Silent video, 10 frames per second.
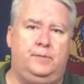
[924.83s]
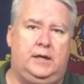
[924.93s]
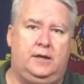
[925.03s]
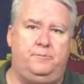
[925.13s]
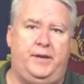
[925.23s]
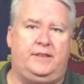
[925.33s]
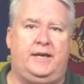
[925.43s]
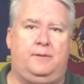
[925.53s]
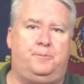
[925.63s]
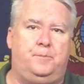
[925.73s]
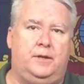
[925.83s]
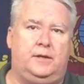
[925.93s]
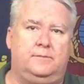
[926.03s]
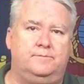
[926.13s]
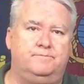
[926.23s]
a make that
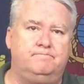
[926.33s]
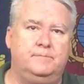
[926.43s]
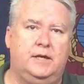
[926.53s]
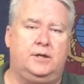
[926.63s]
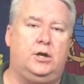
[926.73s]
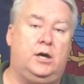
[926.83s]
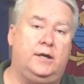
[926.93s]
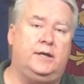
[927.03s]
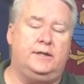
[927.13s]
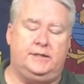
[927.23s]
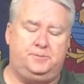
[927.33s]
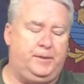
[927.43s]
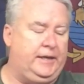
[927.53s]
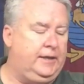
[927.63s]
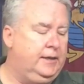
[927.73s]
a con on this,
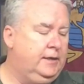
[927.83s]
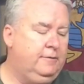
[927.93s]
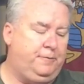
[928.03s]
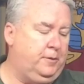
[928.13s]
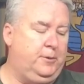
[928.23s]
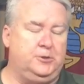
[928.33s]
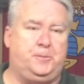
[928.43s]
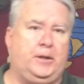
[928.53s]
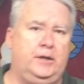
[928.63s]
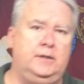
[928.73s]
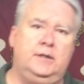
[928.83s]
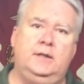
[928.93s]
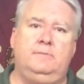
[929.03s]
but for the most part,